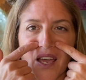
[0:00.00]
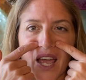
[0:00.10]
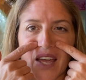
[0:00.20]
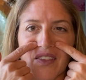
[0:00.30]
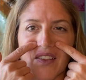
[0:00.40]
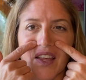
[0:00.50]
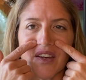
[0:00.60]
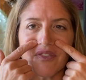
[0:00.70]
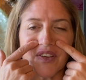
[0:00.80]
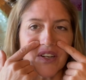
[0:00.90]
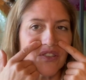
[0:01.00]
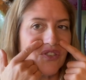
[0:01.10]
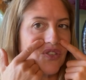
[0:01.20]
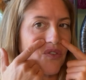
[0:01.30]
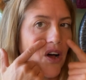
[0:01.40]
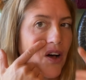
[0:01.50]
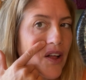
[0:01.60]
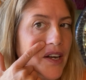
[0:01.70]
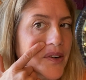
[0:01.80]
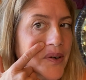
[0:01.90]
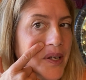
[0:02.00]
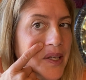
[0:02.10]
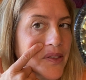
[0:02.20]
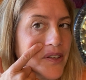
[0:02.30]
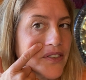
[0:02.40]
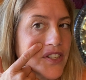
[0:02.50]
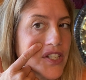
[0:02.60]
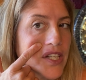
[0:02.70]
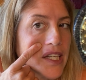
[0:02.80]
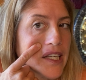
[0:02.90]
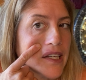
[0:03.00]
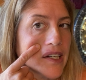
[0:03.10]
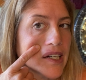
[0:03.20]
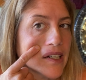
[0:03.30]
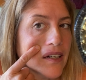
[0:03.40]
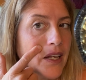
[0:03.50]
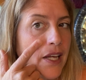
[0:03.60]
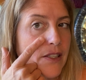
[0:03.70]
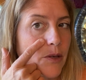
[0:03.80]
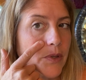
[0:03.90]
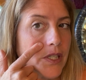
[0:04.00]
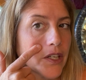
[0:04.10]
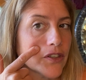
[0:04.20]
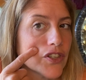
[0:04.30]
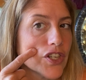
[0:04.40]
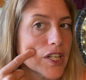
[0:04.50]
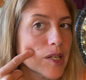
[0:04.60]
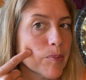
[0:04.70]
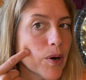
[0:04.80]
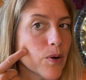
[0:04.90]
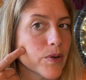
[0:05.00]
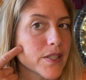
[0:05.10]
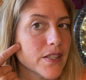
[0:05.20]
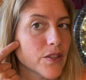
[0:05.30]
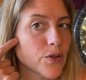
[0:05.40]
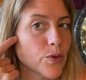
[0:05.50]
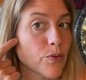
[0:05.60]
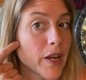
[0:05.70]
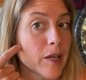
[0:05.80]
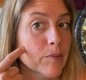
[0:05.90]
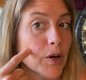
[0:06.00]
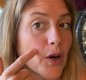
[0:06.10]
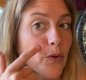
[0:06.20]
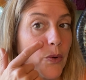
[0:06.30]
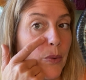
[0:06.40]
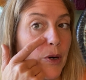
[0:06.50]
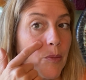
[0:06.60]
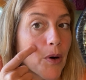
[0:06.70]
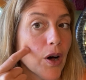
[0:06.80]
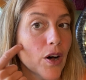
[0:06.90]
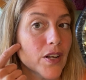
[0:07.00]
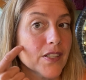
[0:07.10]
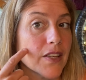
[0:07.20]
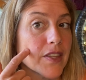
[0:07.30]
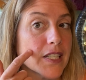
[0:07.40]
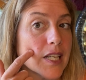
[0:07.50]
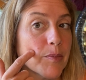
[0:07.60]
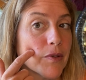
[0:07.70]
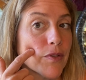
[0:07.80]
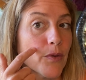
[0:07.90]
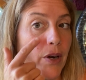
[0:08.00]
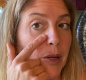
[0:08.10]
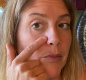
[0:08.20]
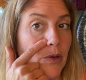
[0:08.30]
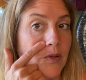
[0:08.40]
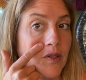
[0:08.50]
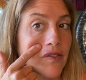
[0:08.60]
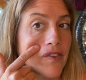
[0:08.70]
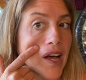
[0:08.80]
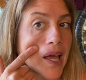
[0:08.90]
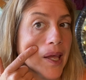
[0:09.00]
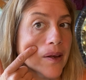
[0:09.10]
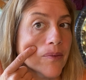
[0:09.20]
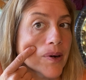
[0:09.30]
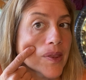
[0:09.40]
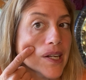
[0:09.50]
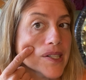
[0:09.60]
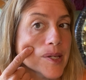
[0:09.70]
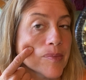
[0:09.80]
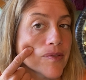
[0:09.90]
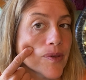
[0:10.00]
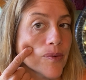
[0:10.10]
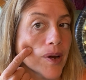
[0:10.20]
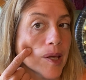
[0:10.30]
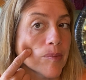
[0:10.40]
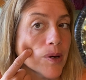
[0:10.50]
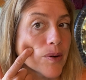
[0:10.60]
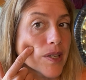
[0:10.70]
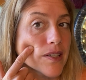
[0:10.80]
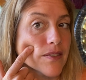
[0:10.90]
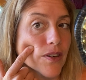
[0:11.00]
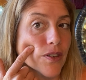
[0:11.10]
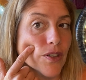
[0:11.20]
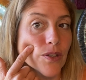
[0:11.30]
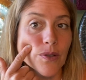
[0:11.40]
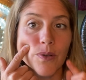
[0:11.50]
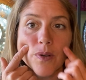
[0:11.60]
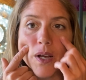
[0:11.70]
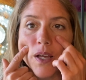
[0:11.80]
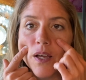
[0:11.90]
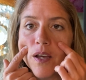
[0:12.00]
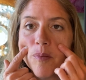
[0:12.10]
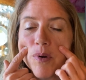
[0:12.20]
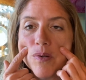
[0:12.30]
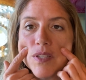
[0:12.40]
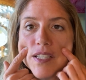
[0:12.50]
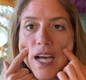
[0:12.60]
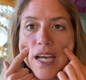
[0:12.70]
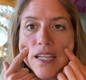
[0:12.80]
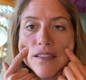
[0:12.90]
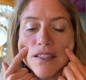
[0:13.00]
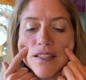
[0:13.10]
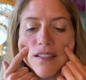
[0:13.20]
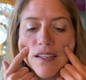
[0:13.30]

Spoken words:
And then let your fingers draw underneath your cheek here. It's almost like your cheekbone is a little rainbow, and we want to pause at the tip of the rainbow. So find where that tip of the rainbow is on you, both sides.